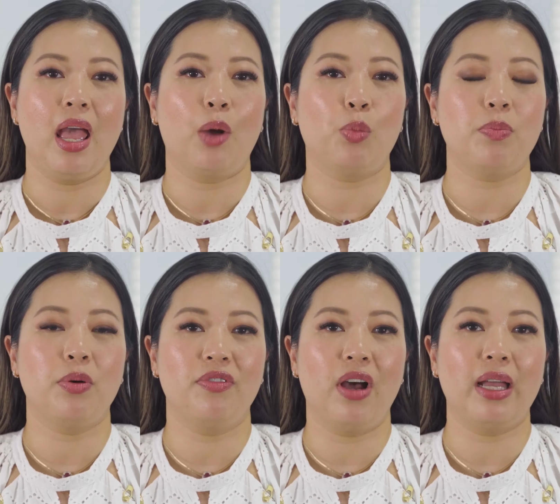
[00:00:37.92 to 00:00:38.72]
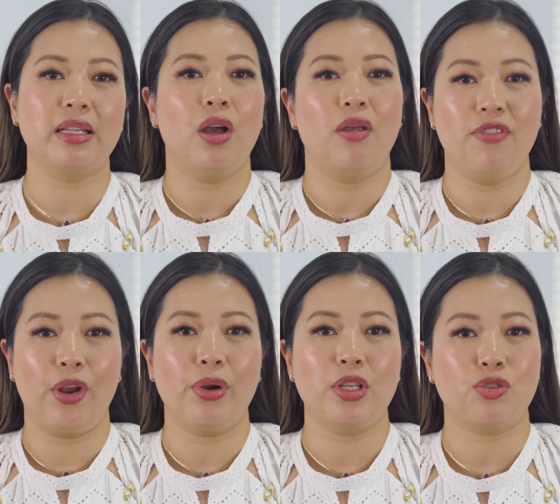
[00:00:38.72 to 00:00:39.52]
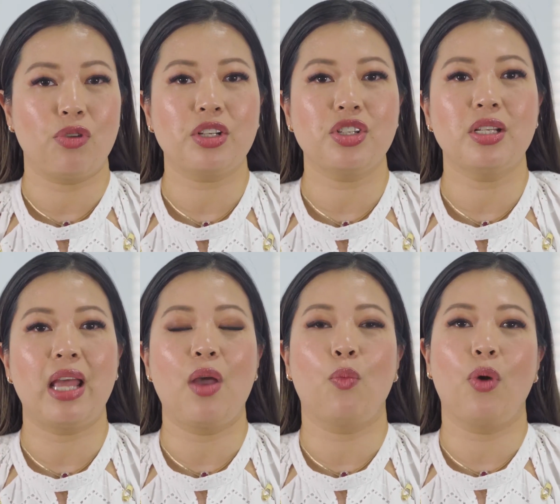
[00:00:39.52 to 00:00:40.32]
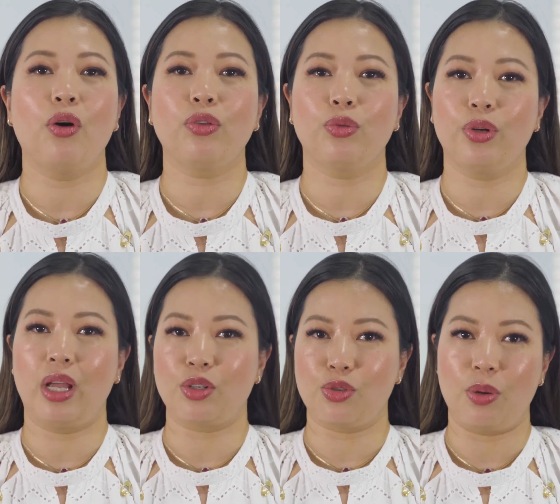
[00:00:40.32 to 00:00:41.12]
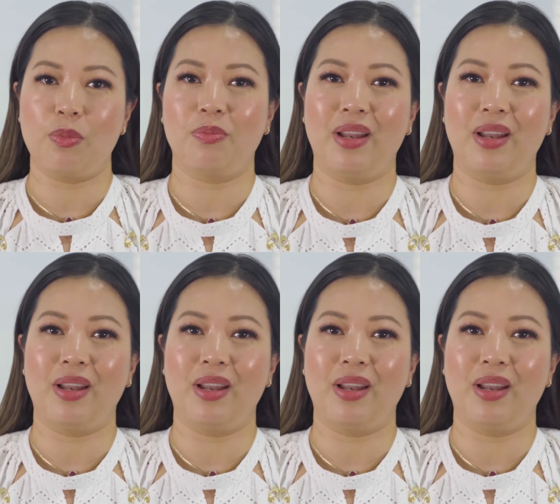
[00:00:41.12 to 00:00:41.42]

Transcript: and we provide a very structured and well thought out treatment